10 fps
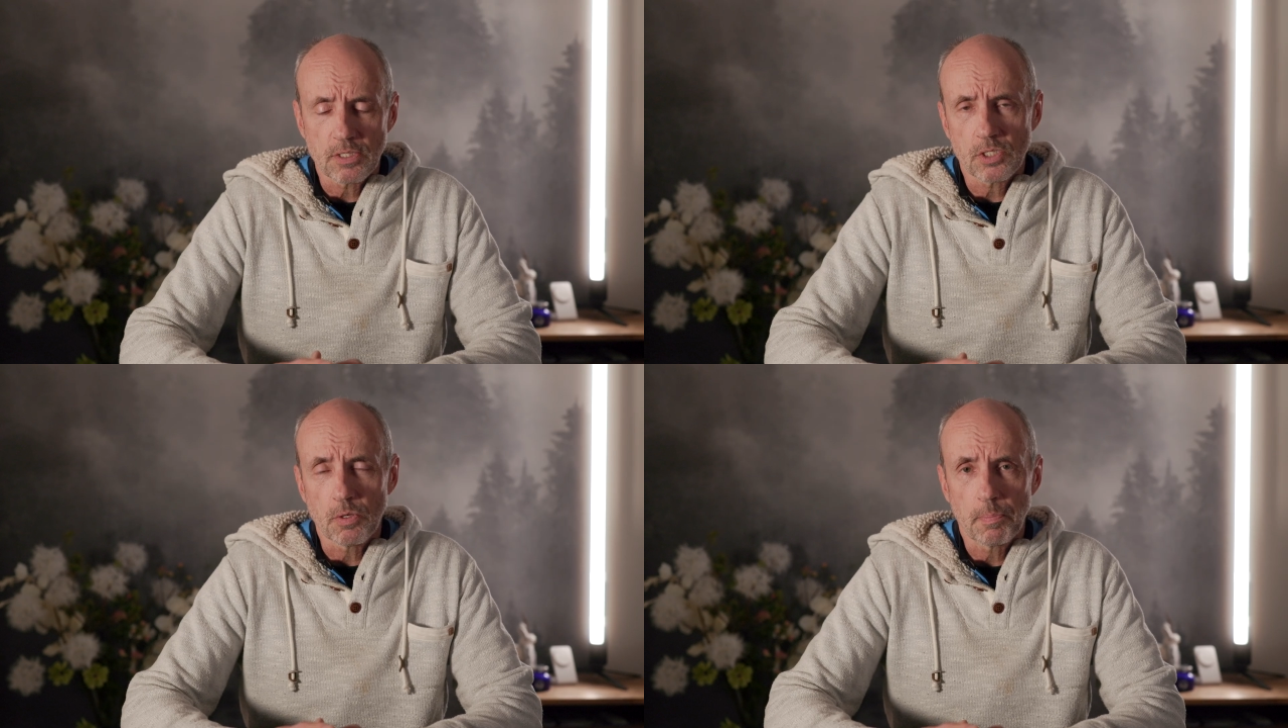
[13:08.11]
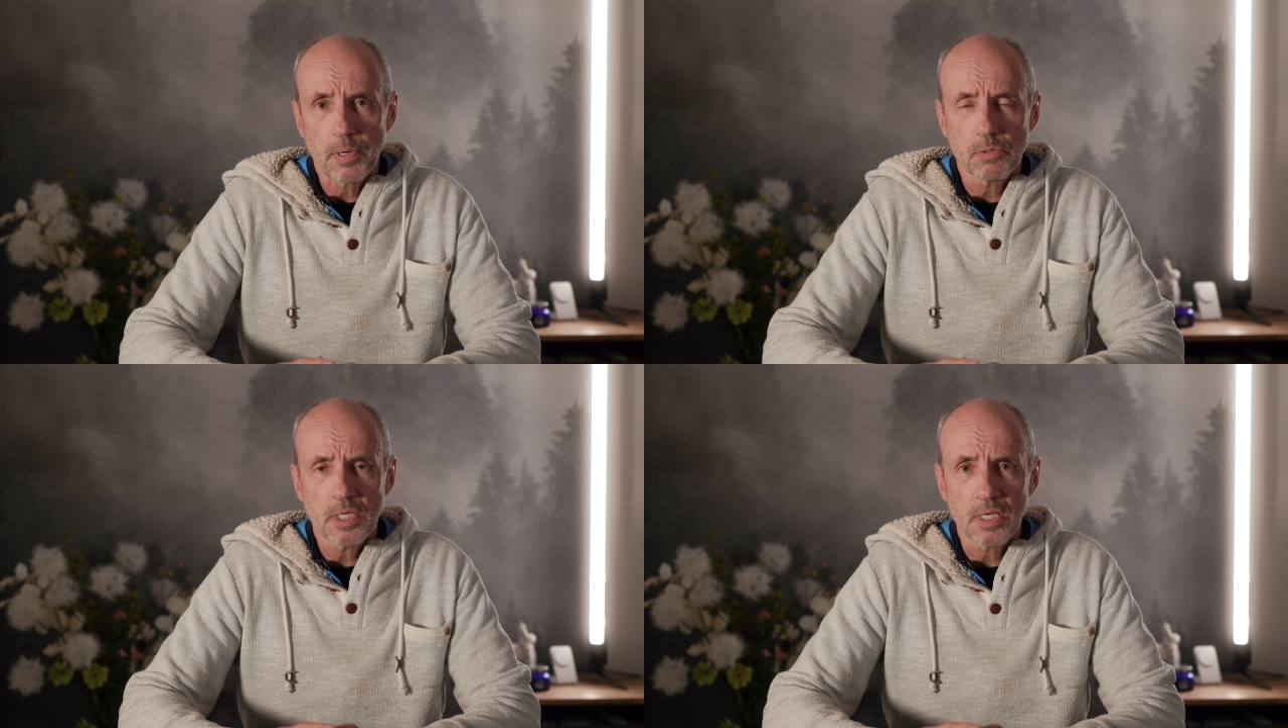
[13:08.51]
And so
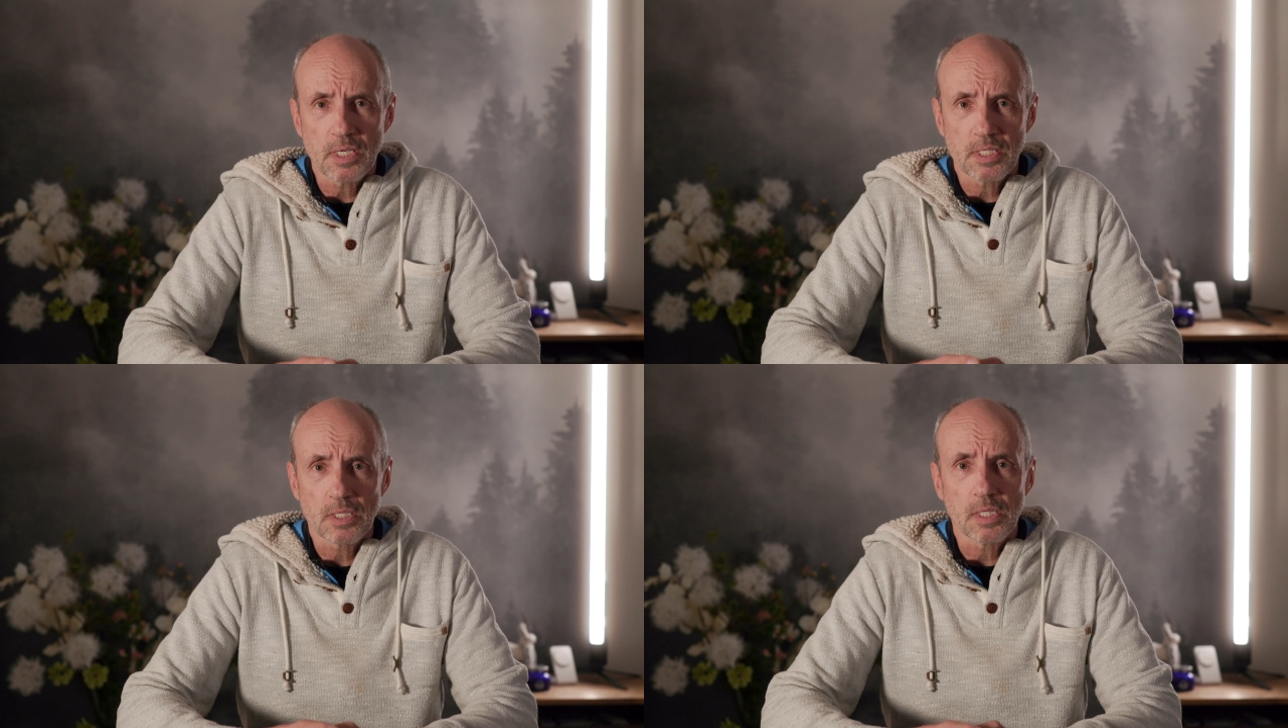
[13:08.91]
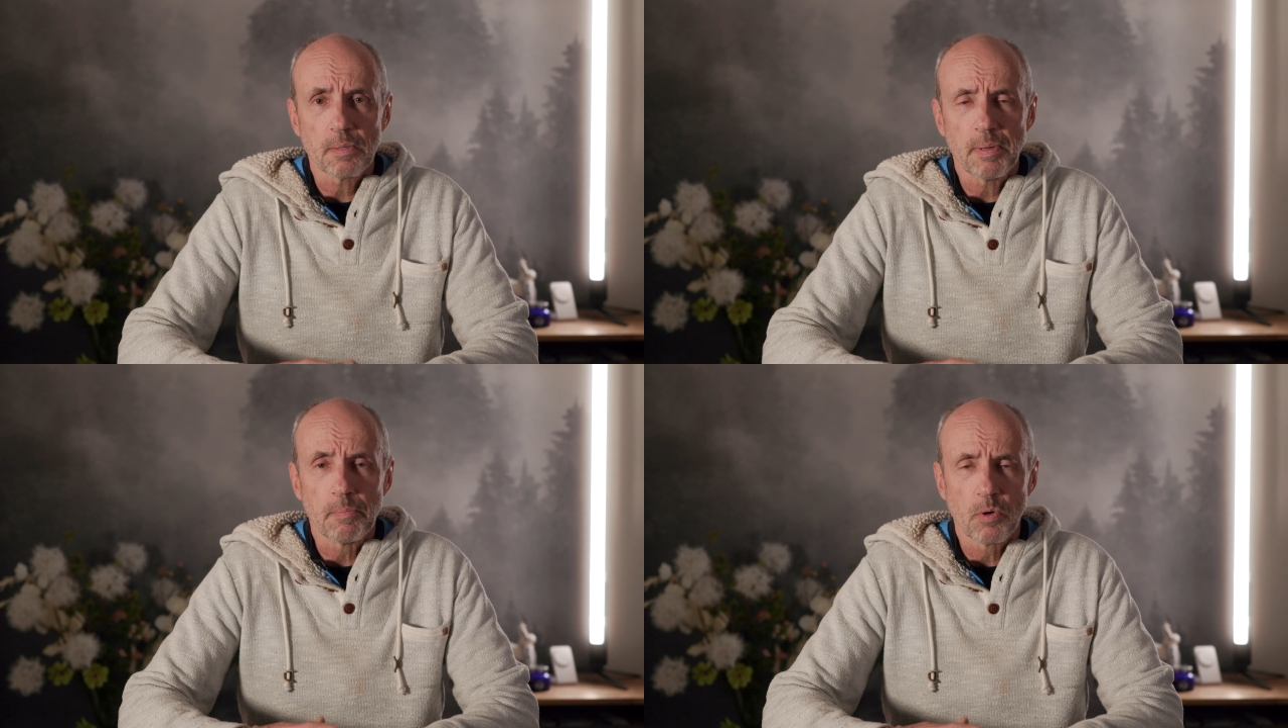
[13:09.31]
protein needs a
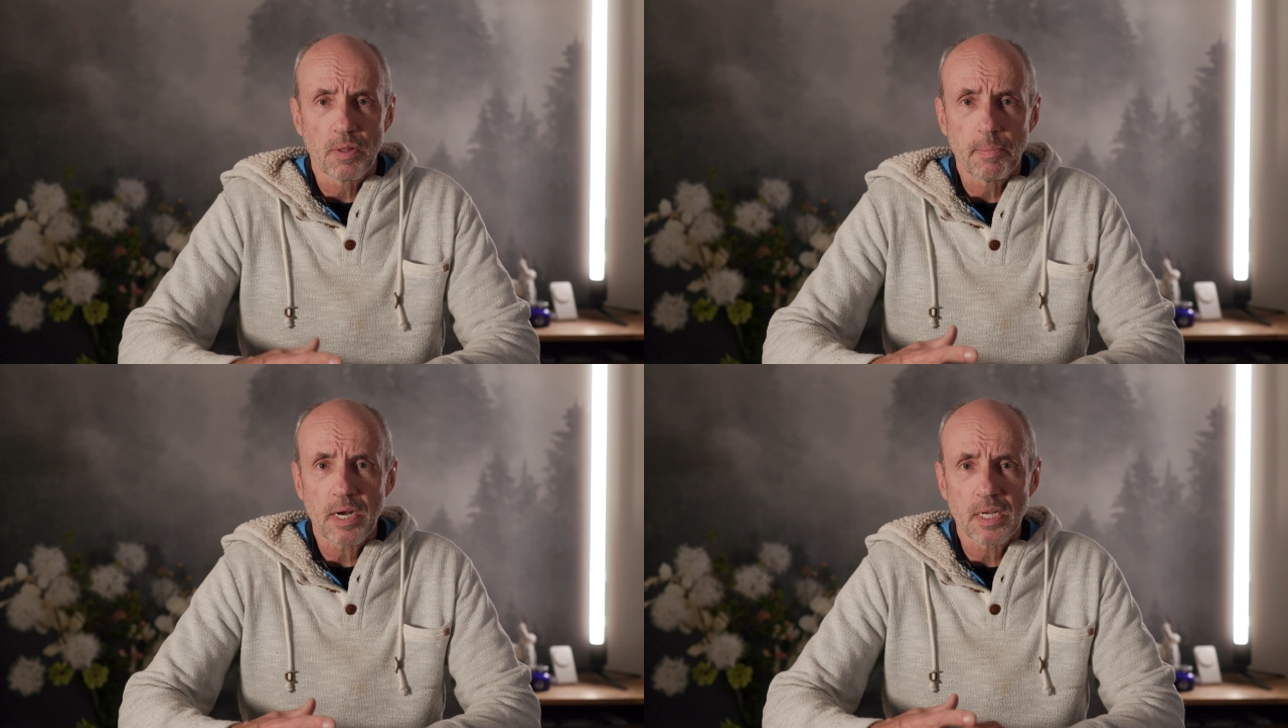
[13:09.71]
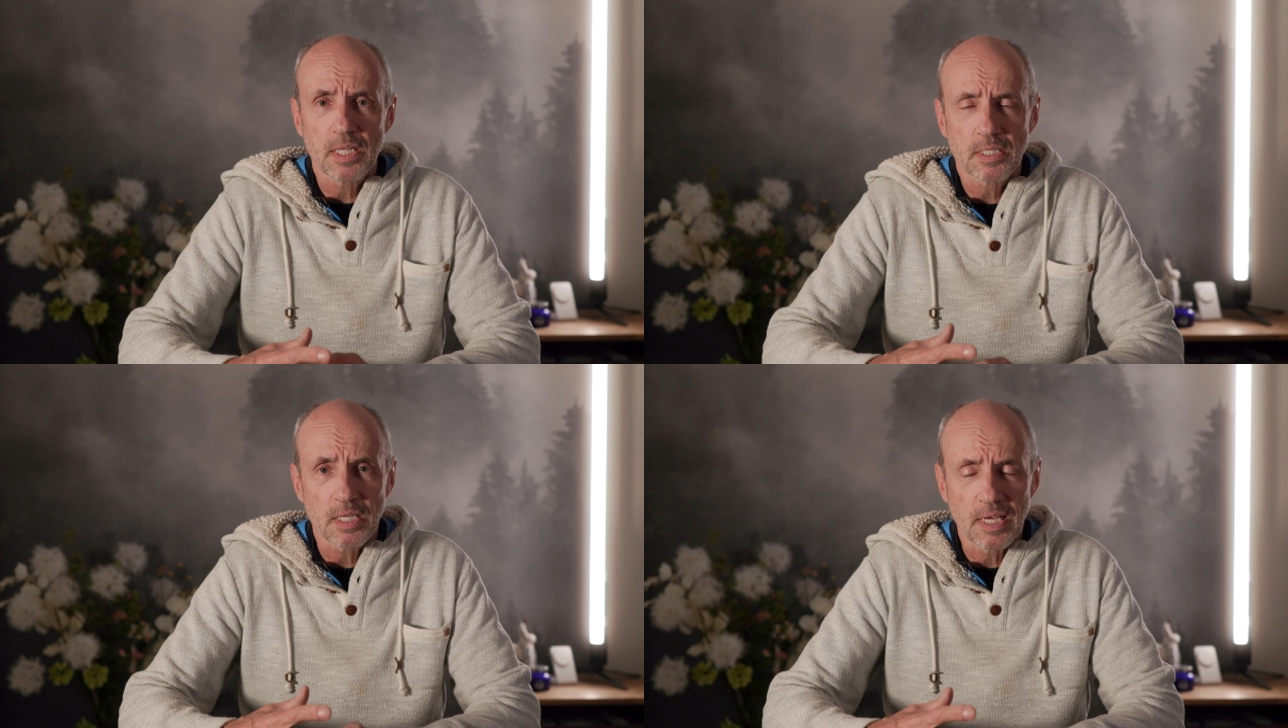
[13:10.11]
little bit more, the body
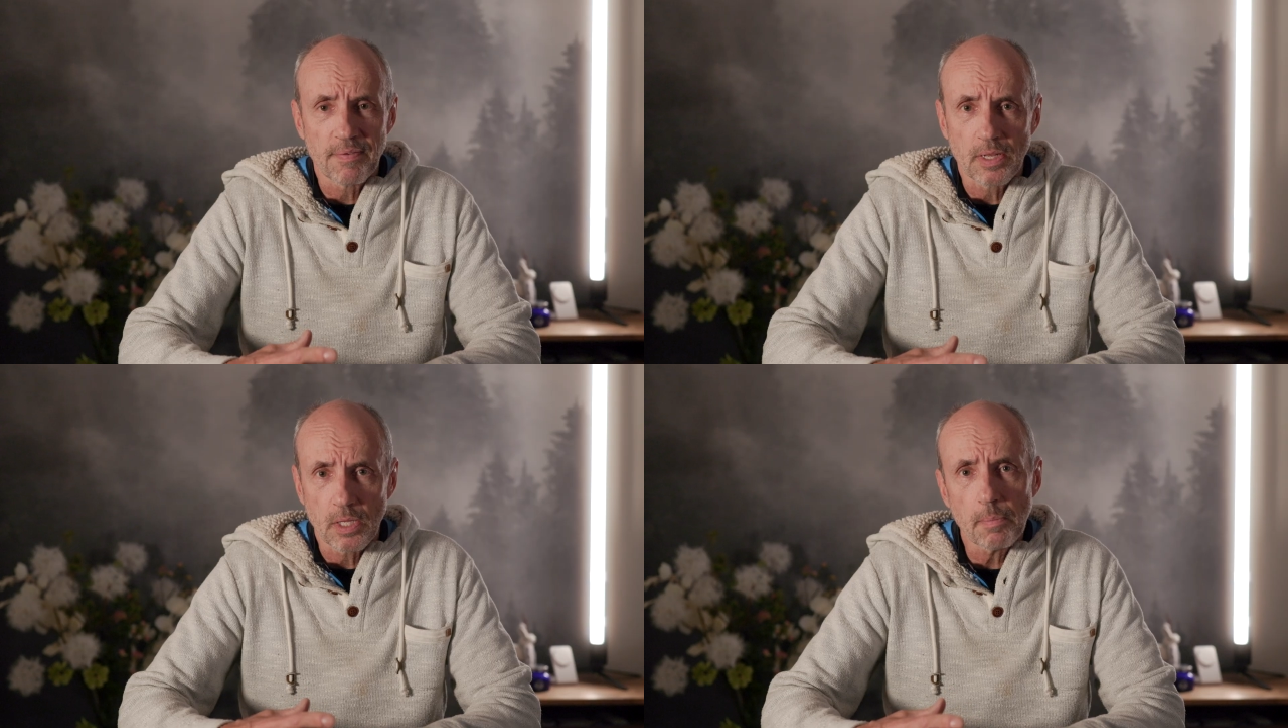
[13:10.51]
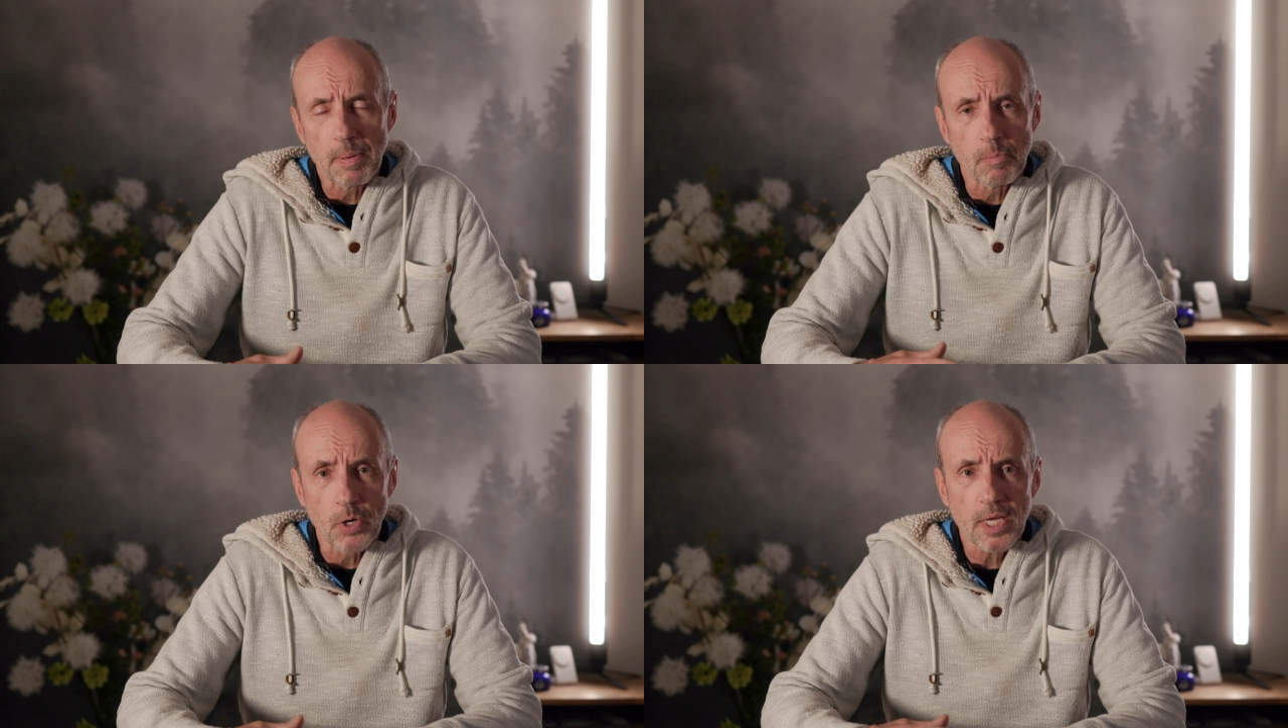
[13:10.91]
needs to give it a little
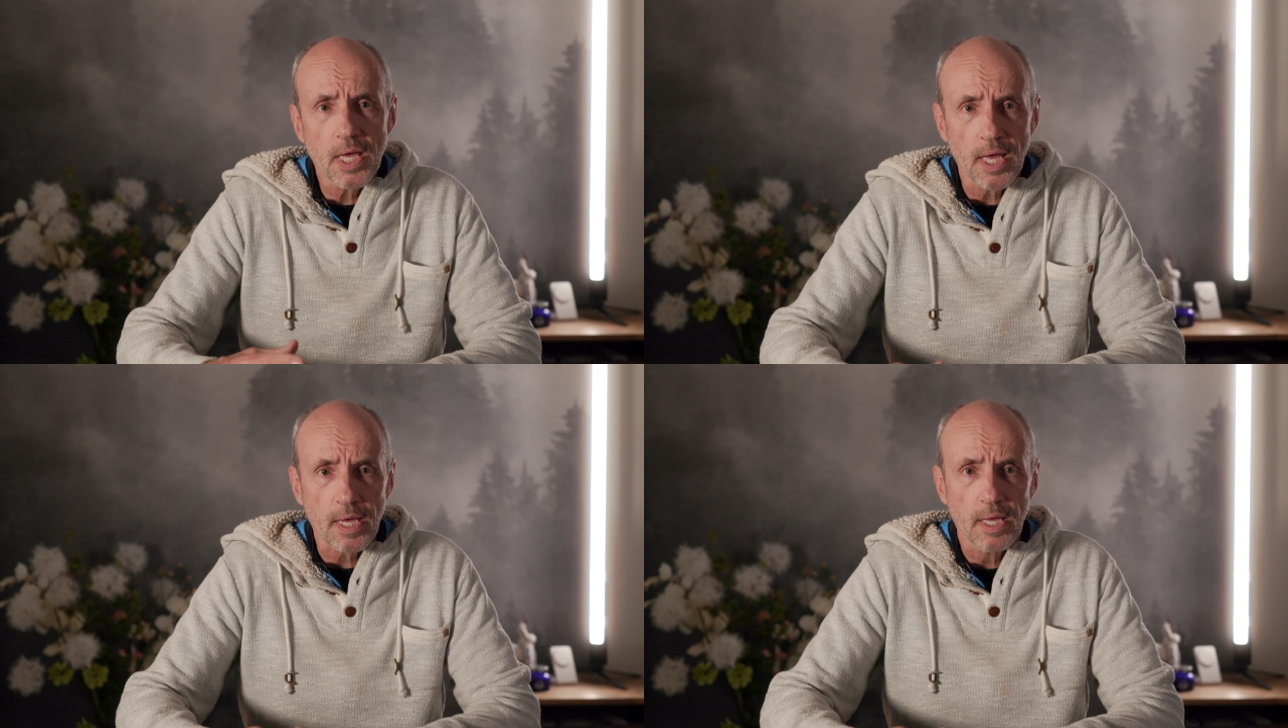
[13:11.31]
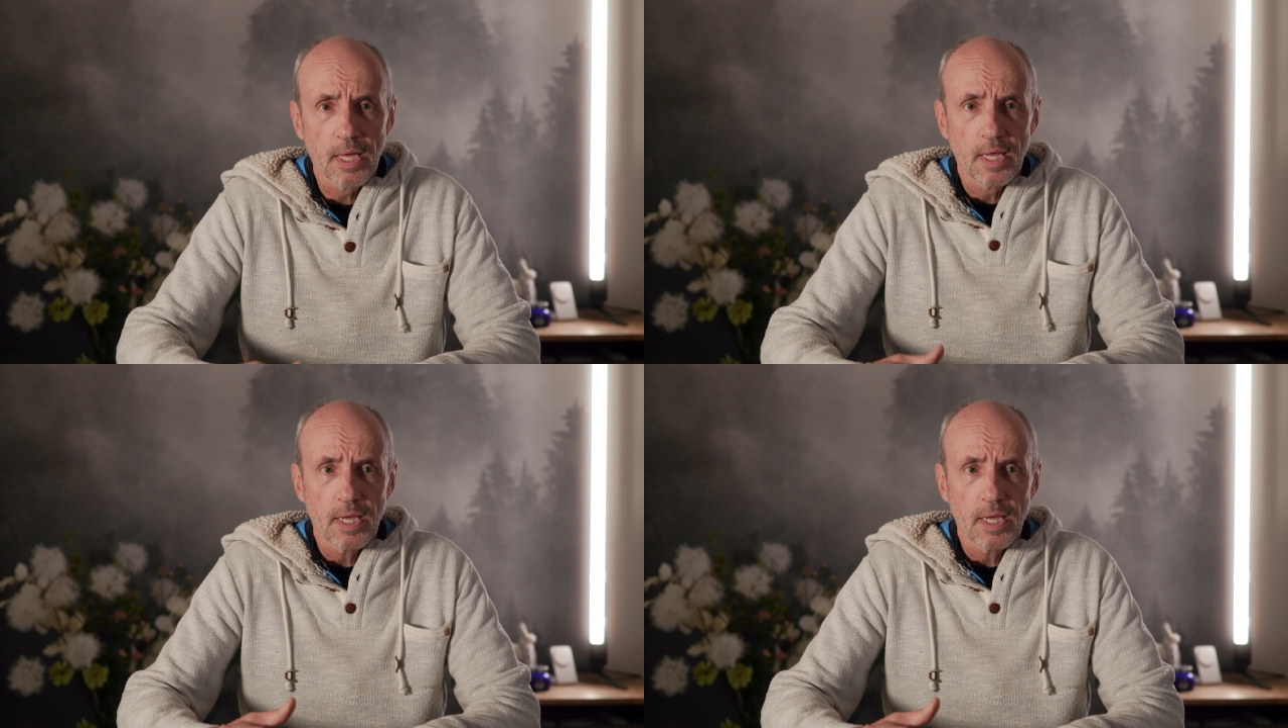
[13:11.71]
bit more kick